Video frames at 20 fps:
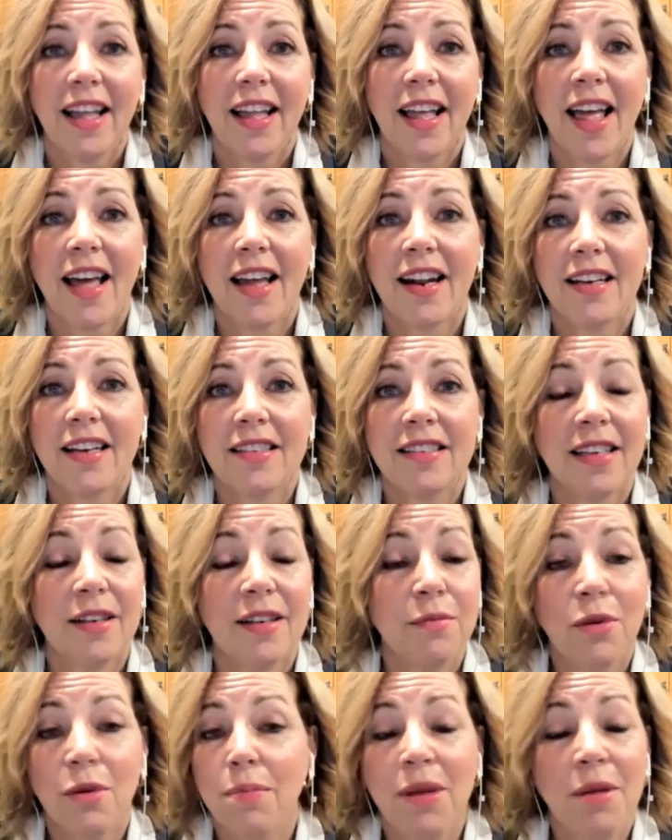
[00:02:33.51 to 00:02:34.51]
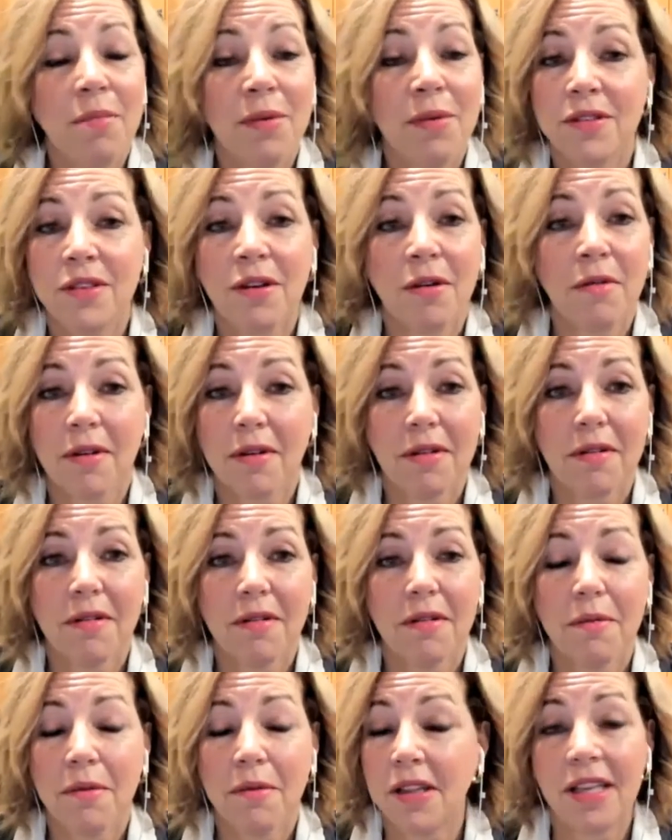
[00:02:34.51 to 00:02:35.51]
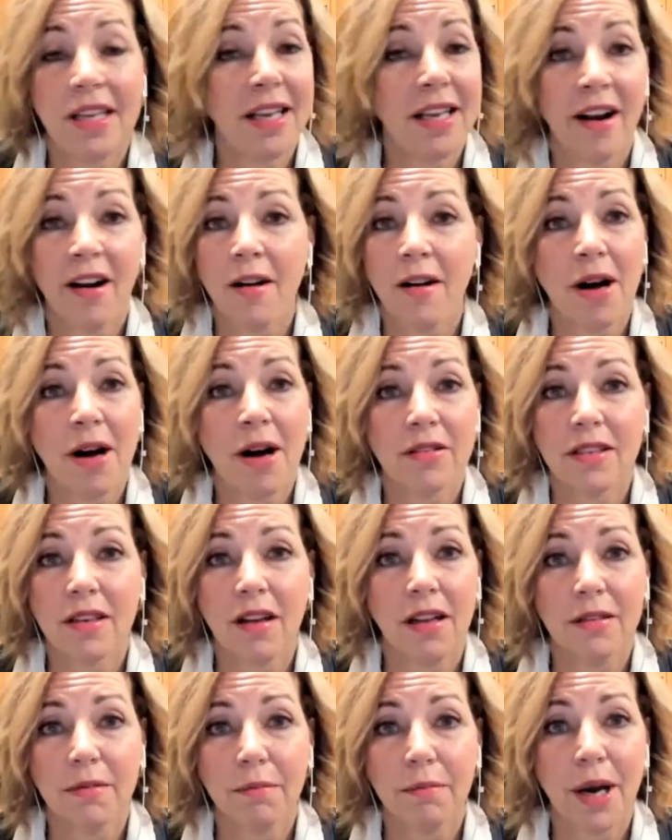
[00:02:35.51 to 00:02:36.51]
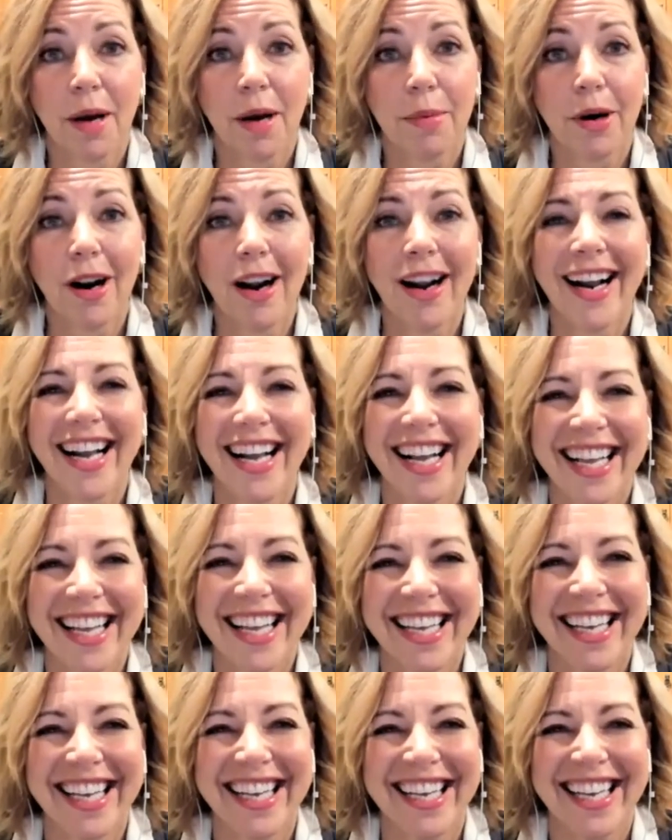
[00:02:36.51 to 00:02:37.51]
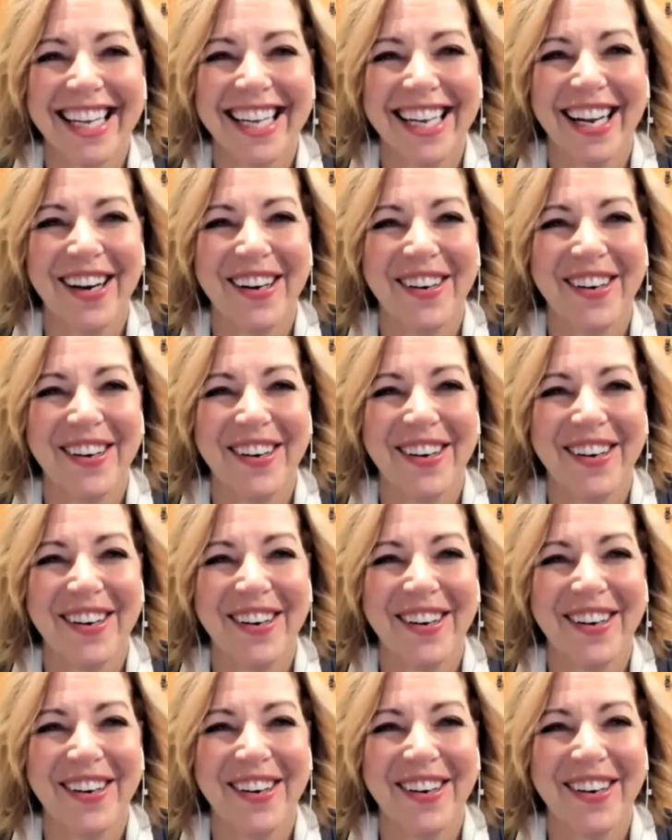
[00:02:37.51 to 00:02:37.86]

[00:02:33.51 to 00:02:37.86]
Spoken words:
And I said, "Well, people don't really care about salt and pepper." you know?